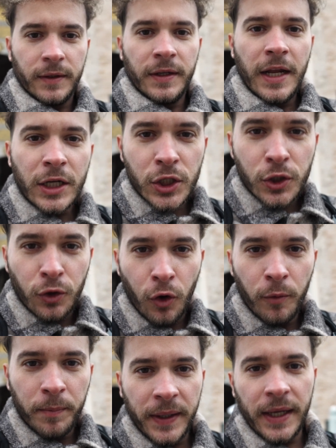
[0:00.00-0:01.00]
Next stop
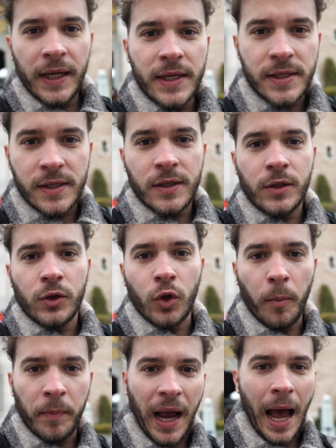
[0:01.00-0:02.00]
is
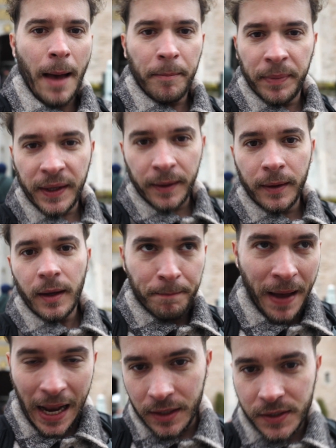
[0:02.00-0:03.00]
Topkapi
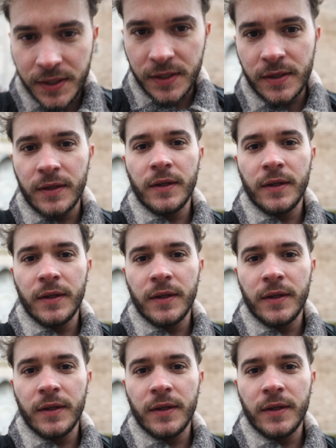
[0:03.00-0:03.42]
Palace.